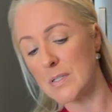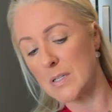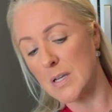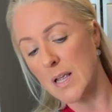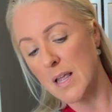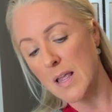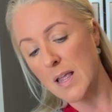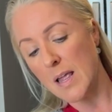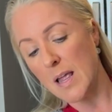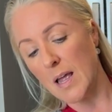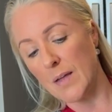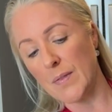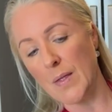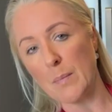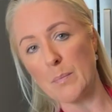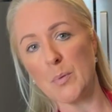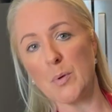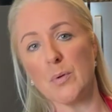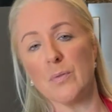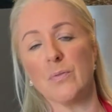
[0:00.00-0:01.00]
And there we
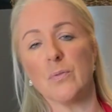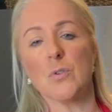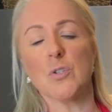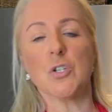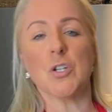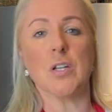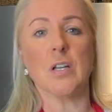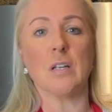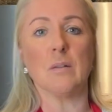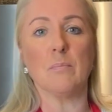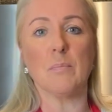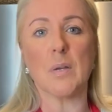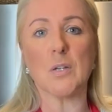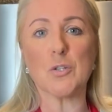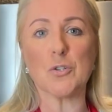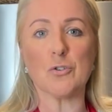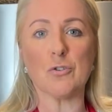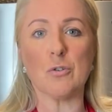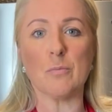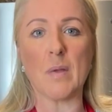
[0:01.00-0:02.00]
have, oh my
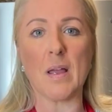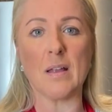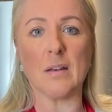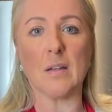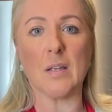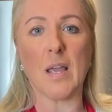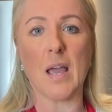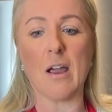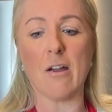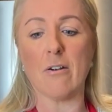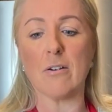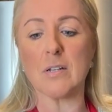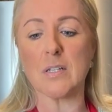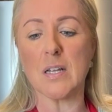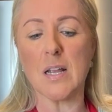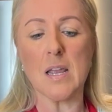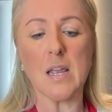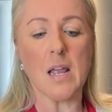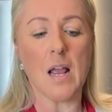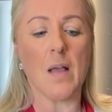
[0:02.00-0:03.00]
gosh. It
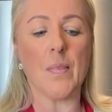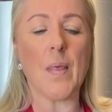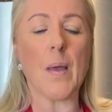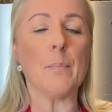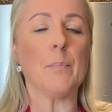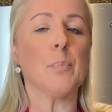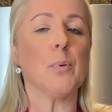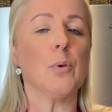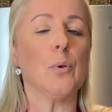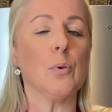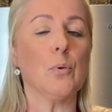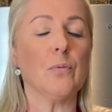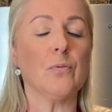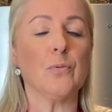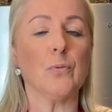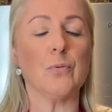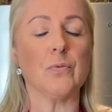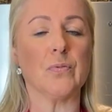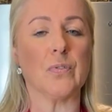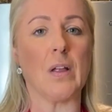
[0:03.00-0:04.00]
smells amazing,
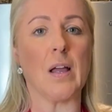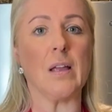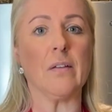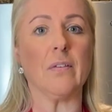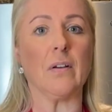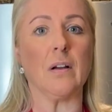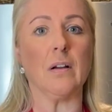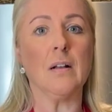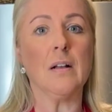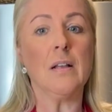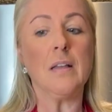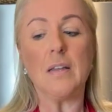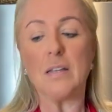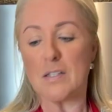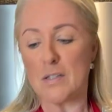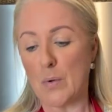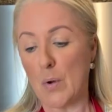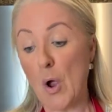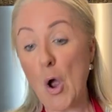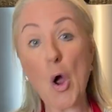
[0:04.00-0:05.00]
absolutely amazing.
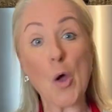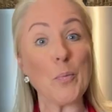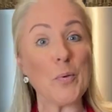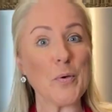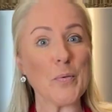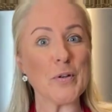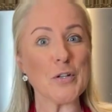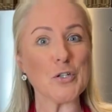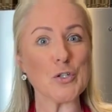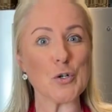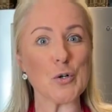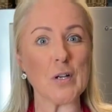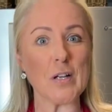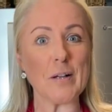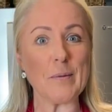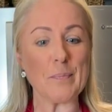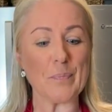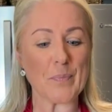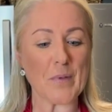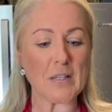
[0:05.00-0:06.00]
So here we are.
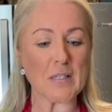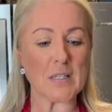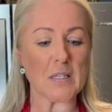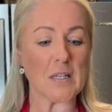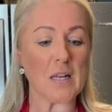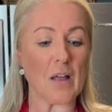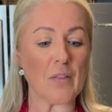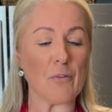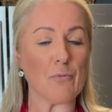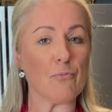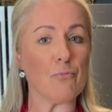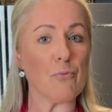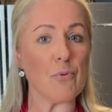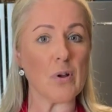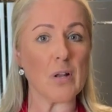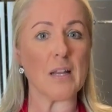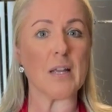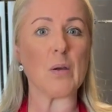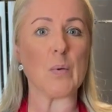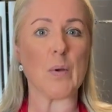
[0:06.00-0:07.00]
We have
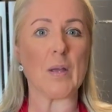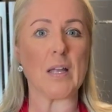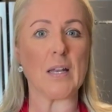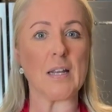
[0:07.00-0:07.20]
got